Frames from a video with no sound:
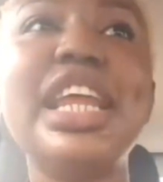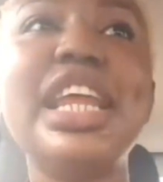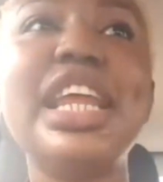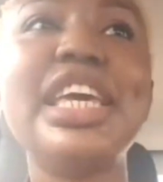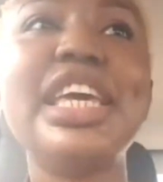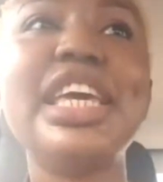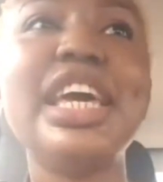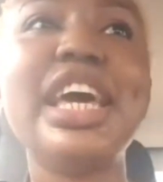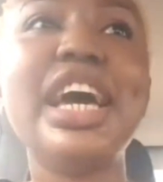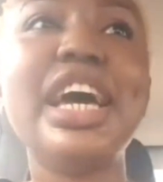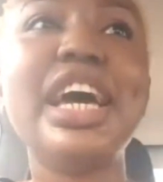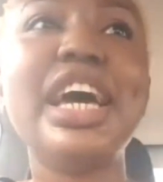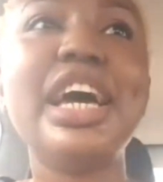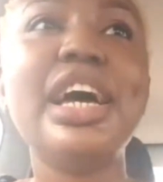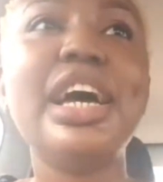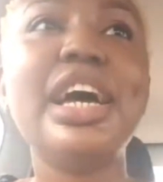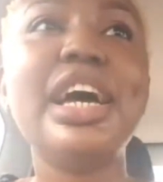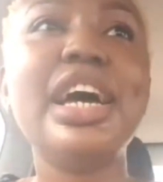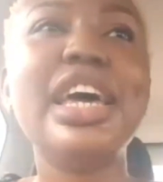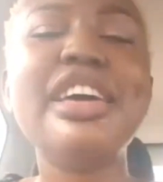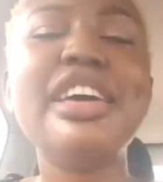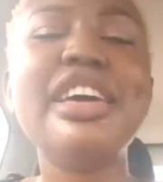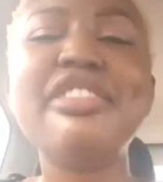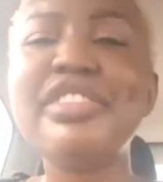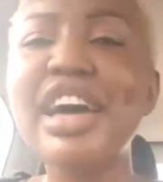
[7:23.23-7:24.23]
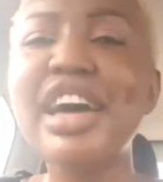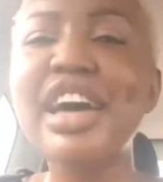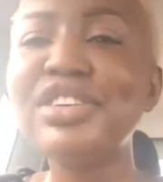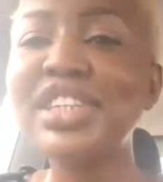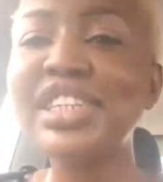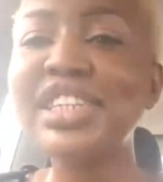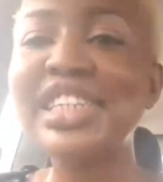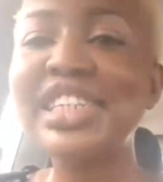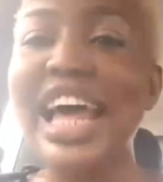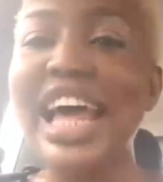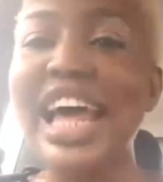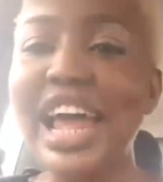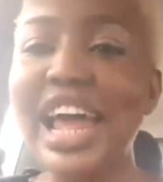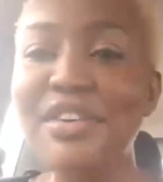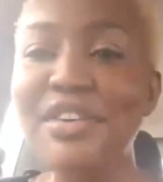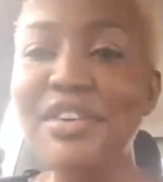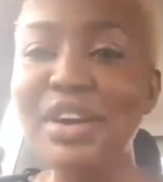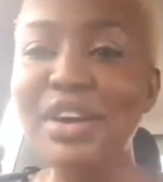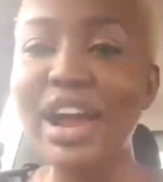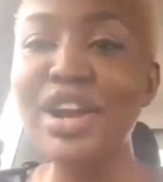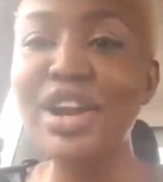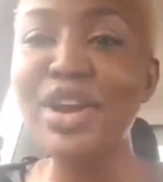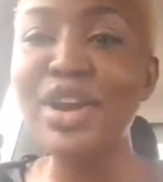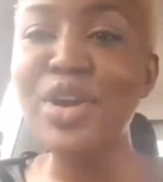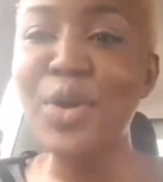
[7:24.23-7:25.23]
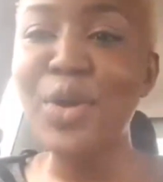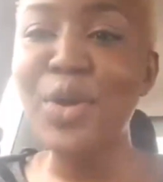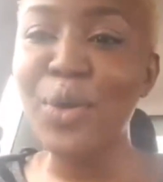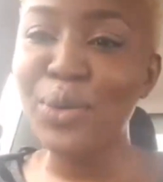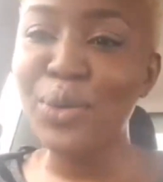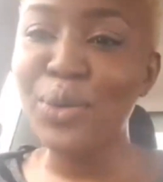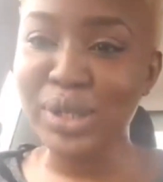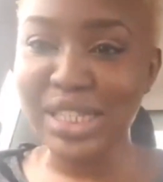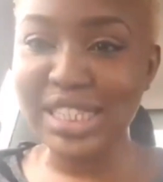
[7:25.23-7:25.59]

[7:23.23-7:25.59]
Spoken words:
1,000 naira note,